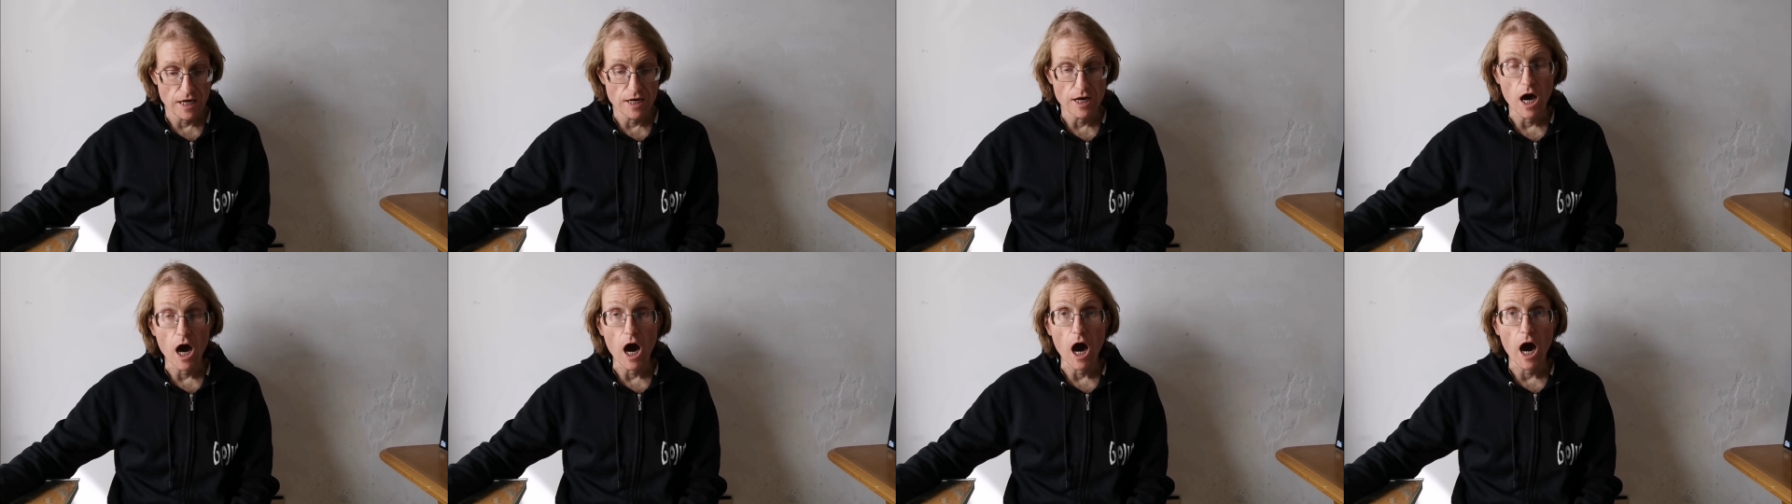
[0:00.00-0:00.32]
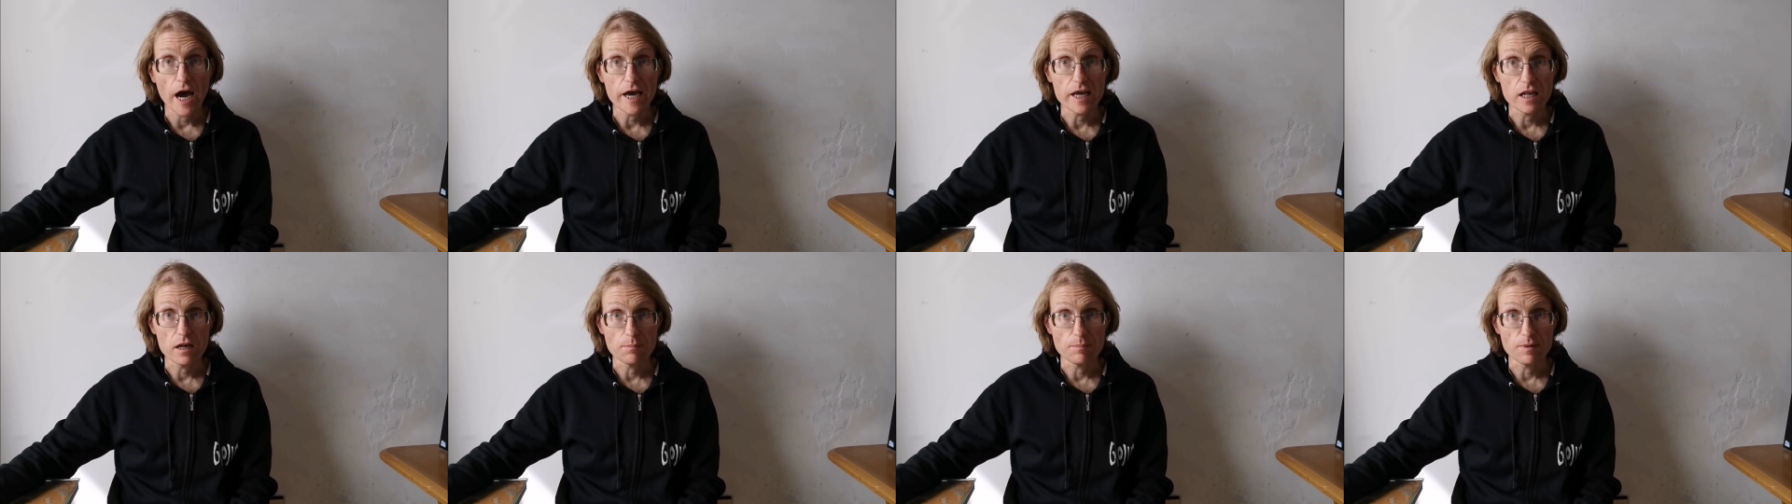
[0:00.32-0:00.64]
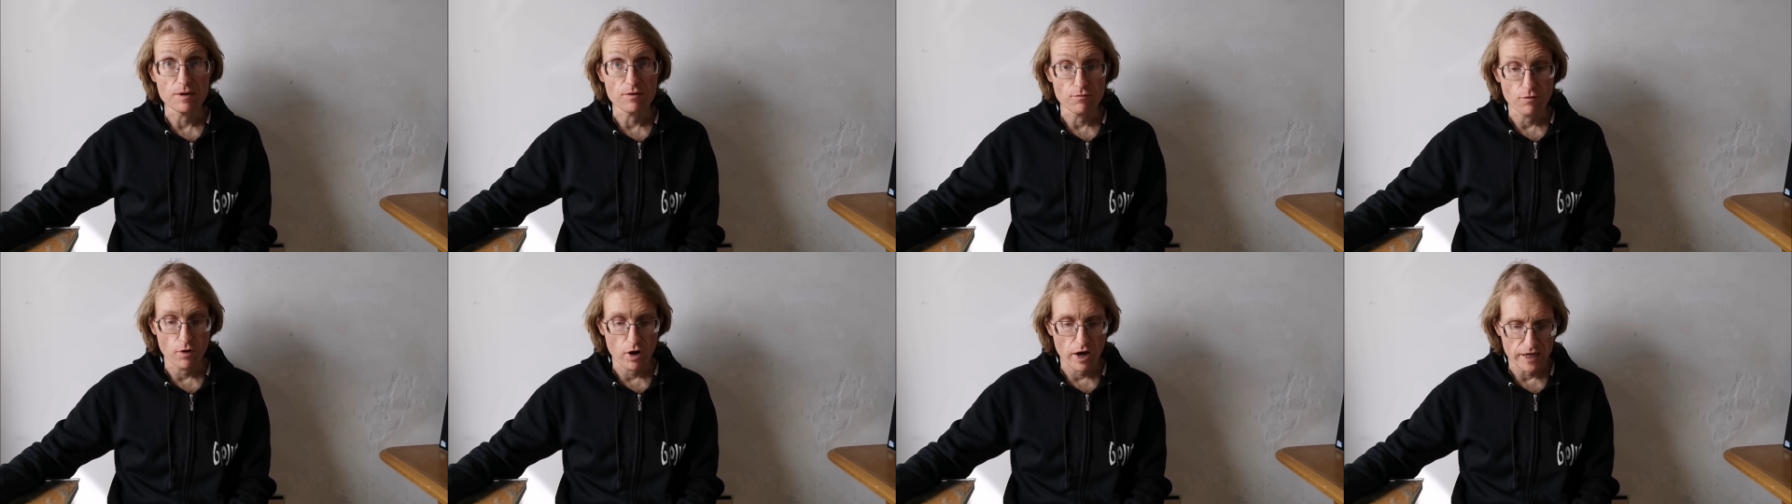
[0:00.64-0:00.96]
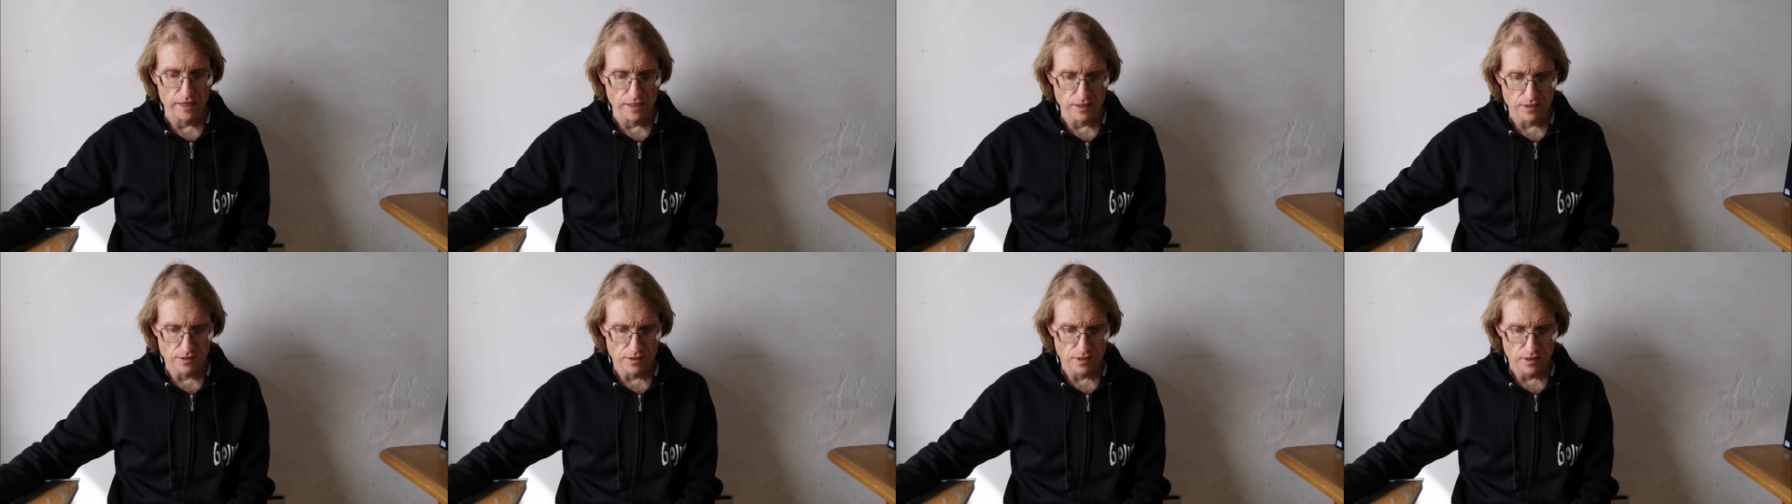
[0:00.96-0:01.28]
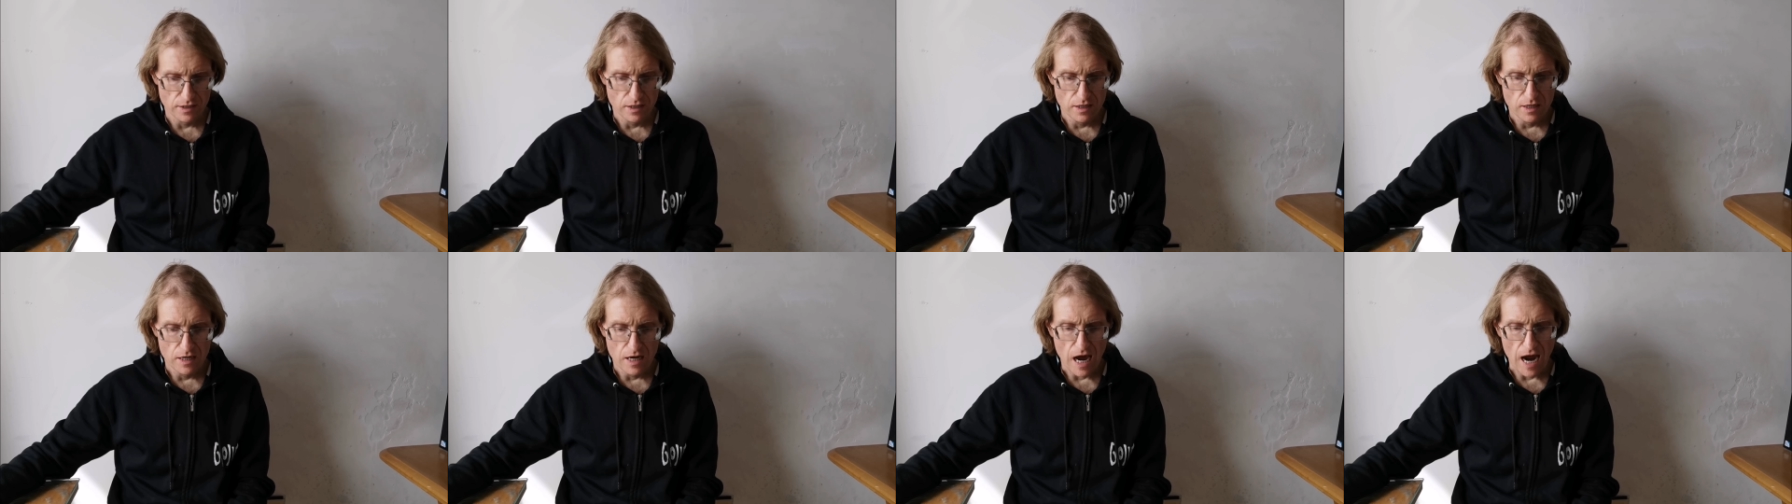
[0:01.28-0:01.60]
and I'll be right,
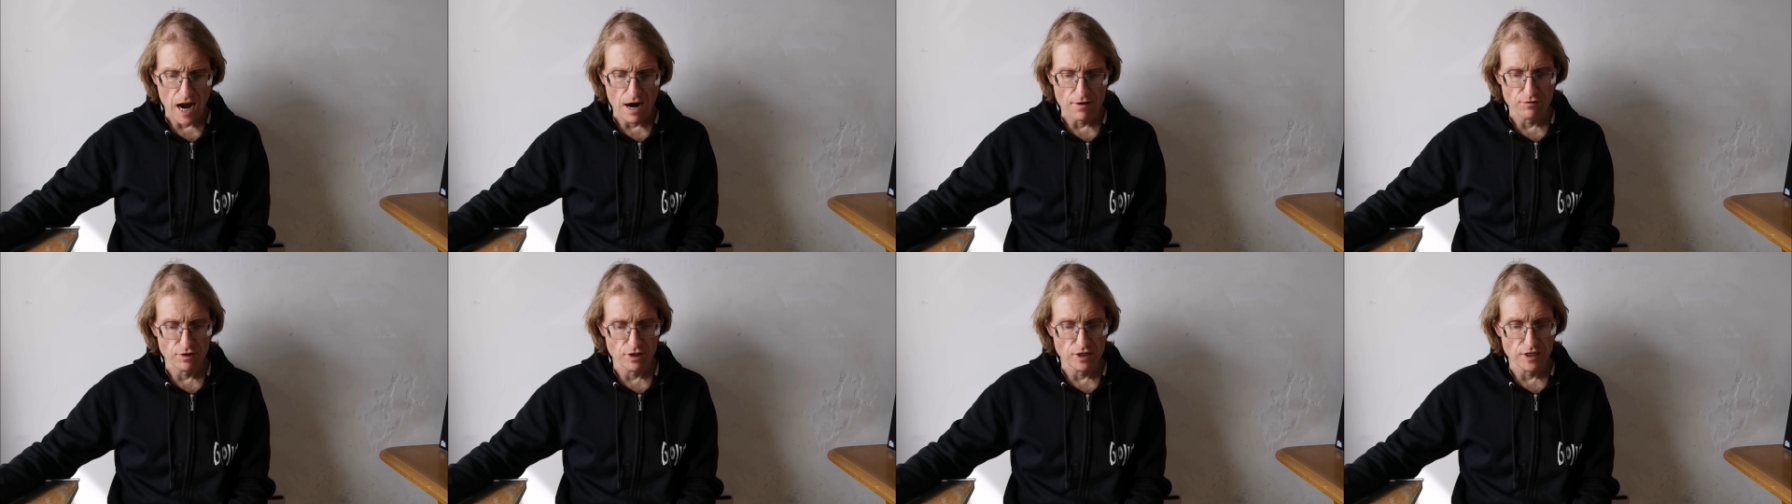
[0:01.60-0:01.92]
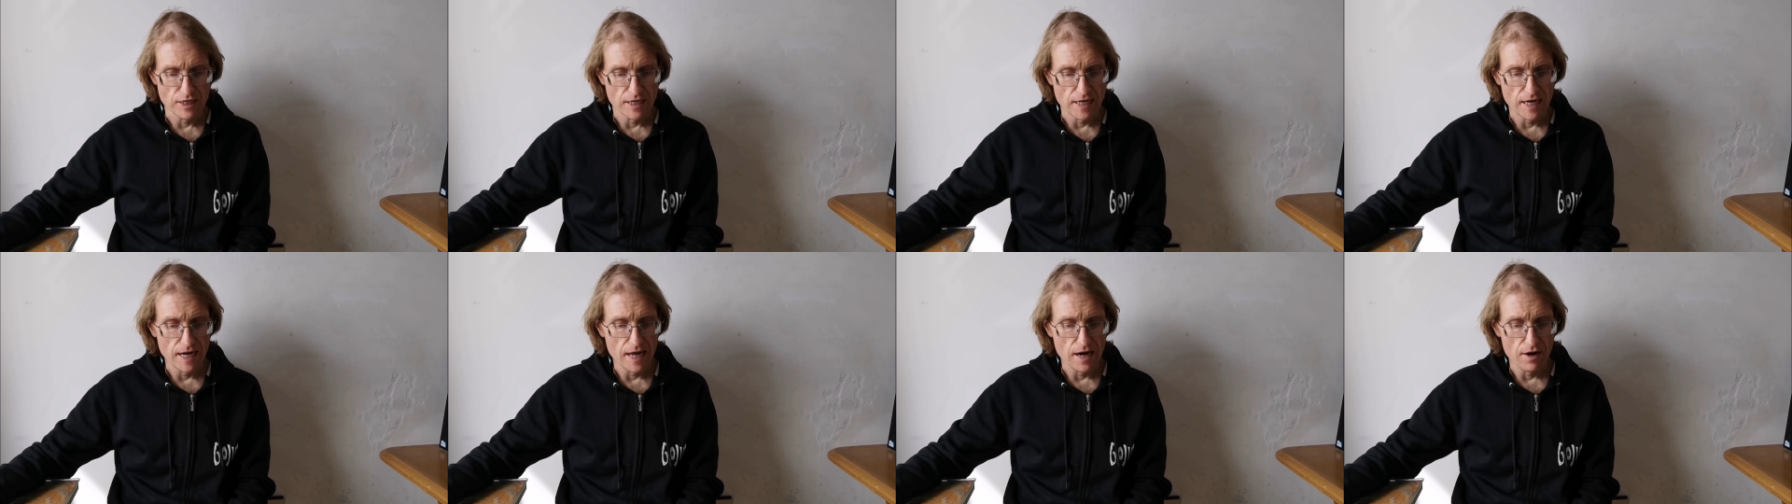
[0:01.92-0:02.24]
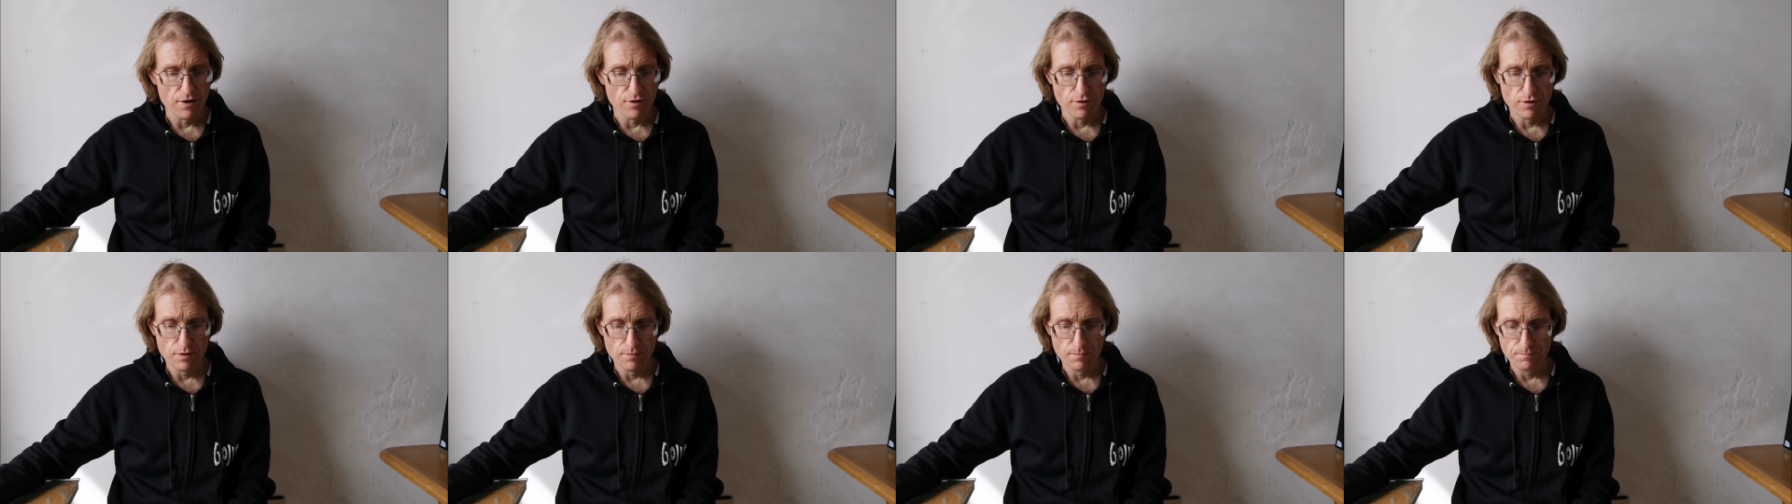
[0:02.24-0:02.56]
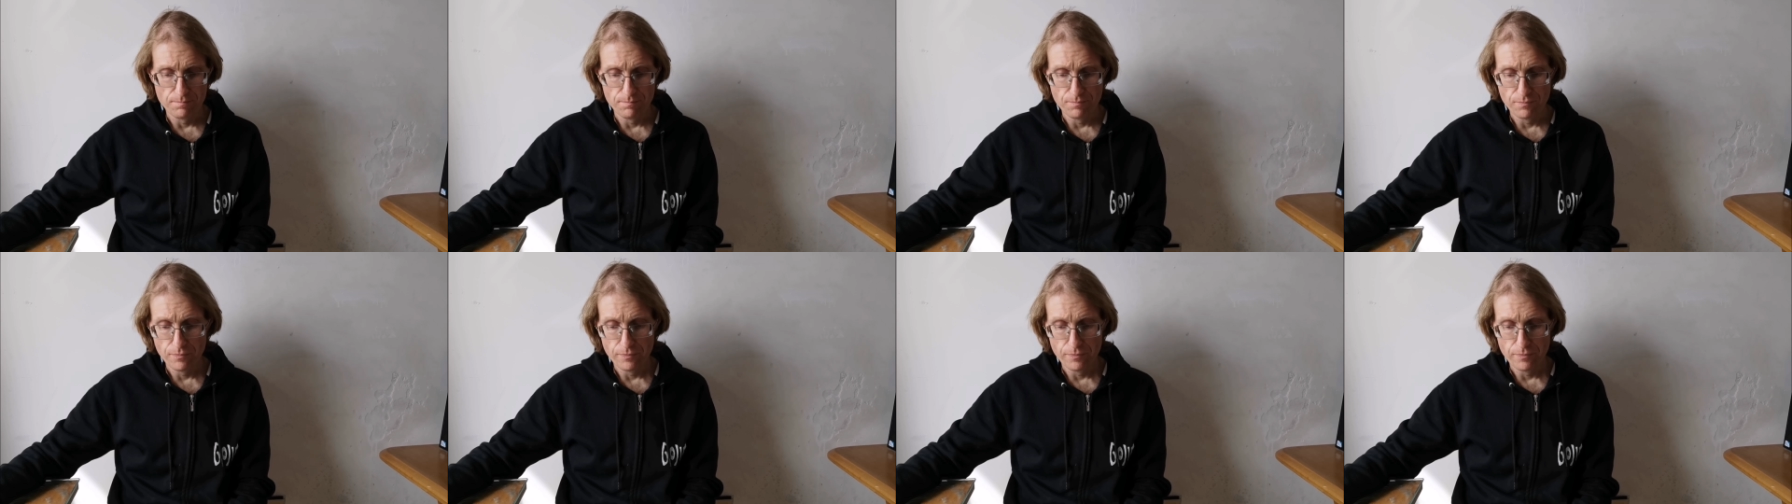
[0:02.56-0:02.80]
Harry declared.